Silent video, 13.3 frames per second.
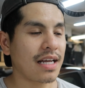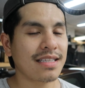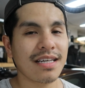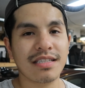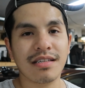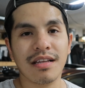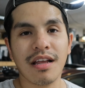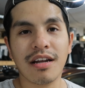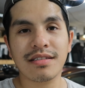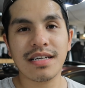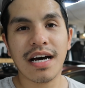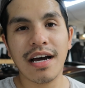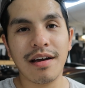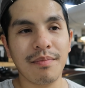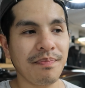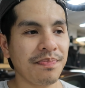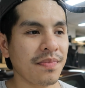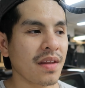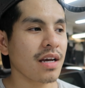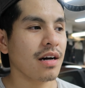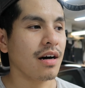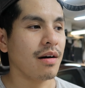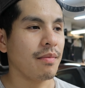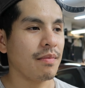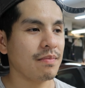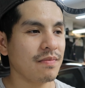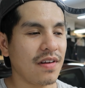That takes a lot of time,
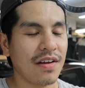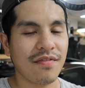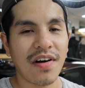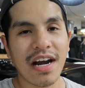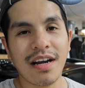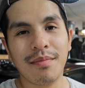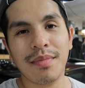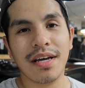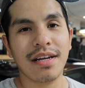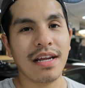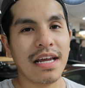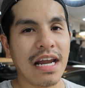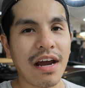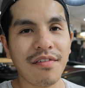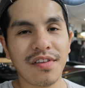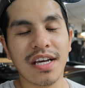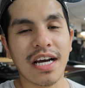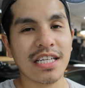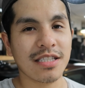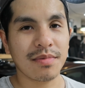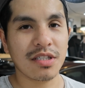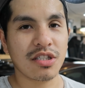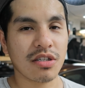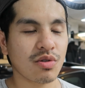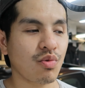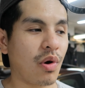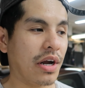environment, and everything has to be
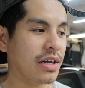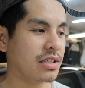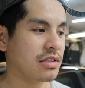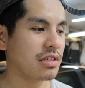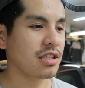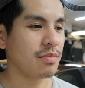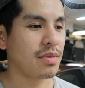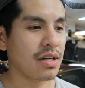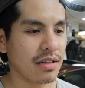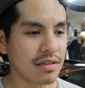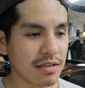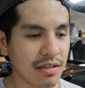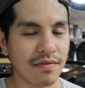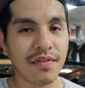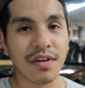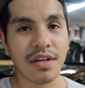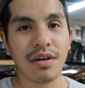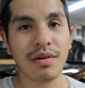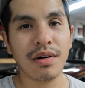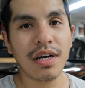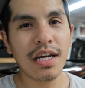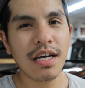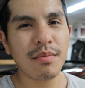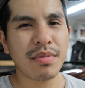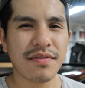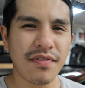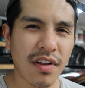just right just to be a good video.
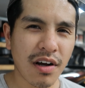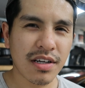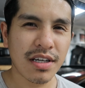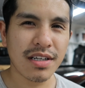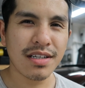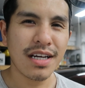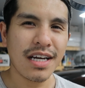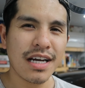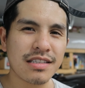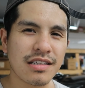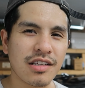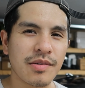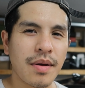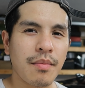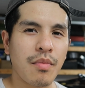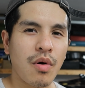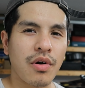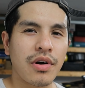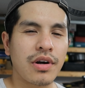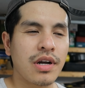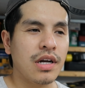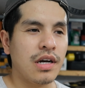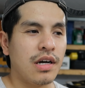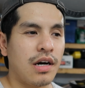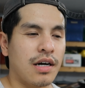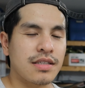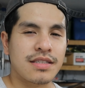But vlogging is a little bit more
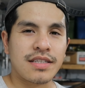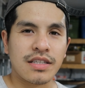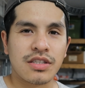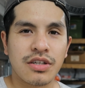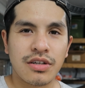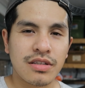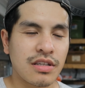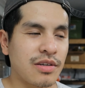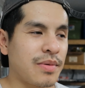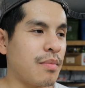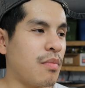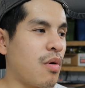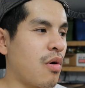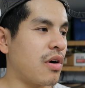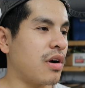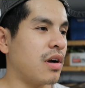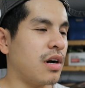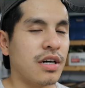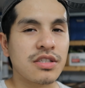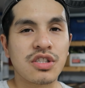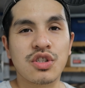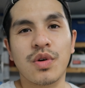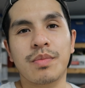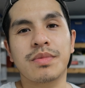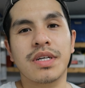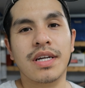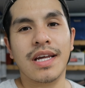uncensored, a little bit more
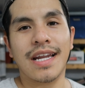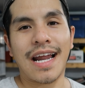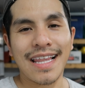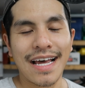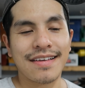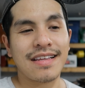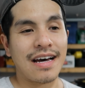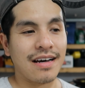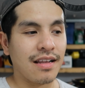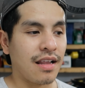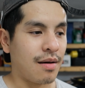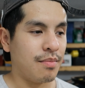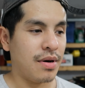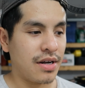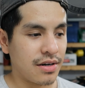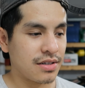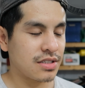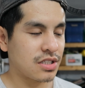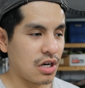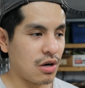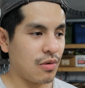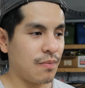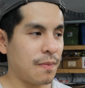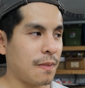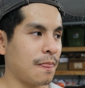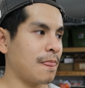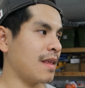unscripted, and I like that a lot better.
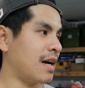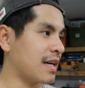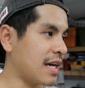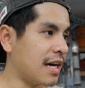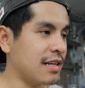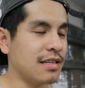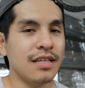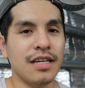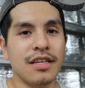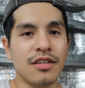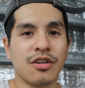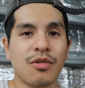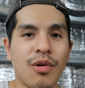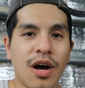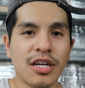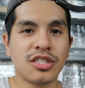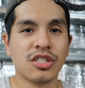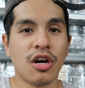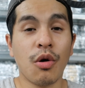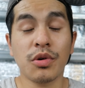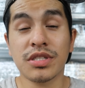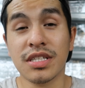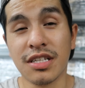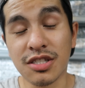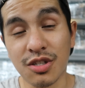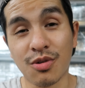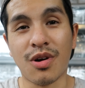So again, in the garage,
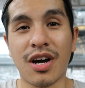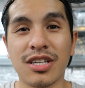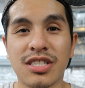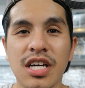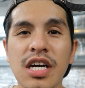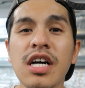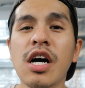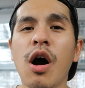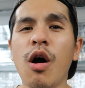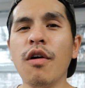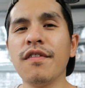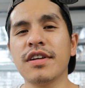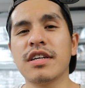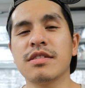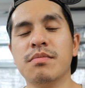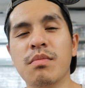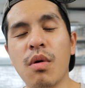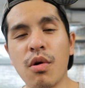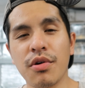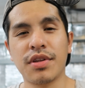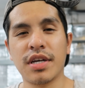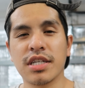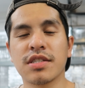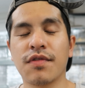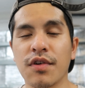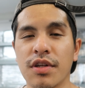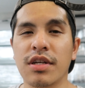always in this garage. Hopefully there's more
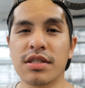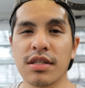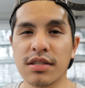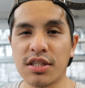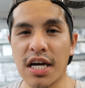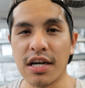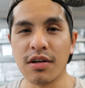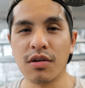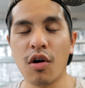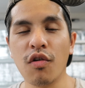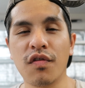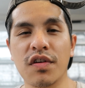things for this channel.